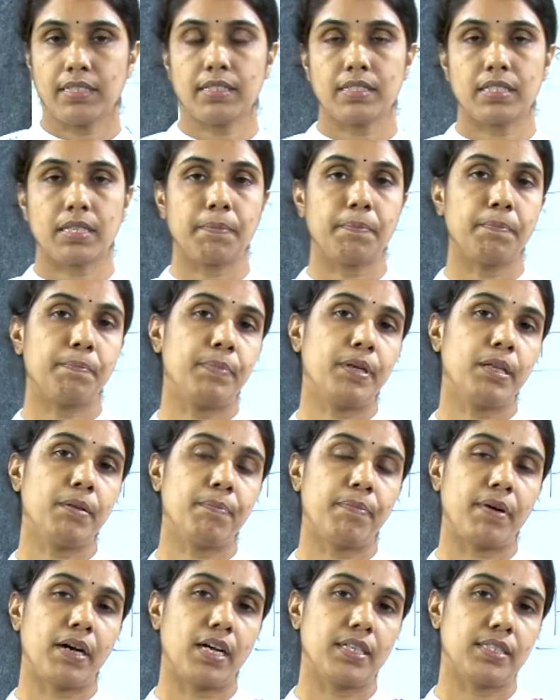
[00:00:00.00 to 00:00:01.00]
Simple
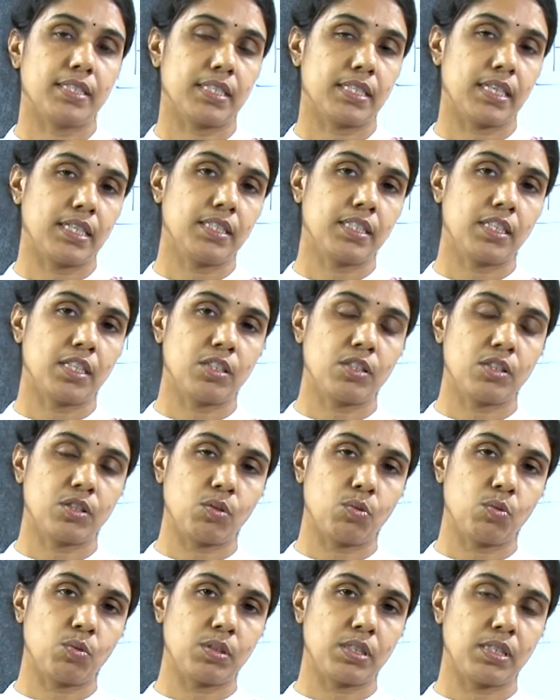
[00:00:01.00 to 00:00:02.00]
past tense is
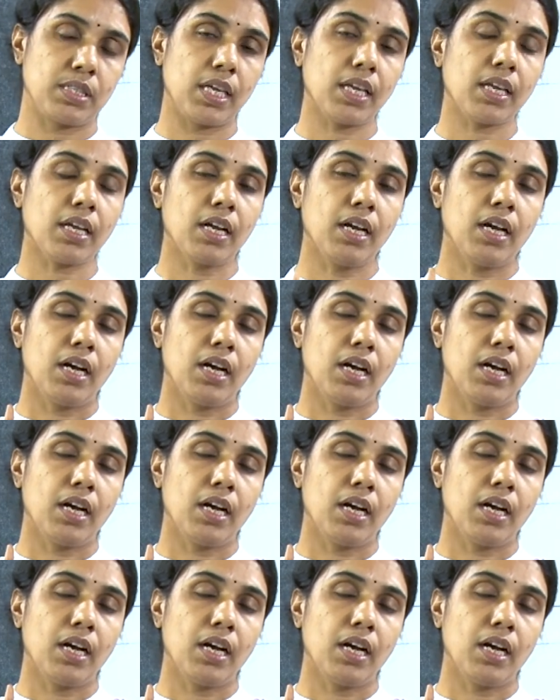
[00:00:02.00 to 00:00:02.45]
using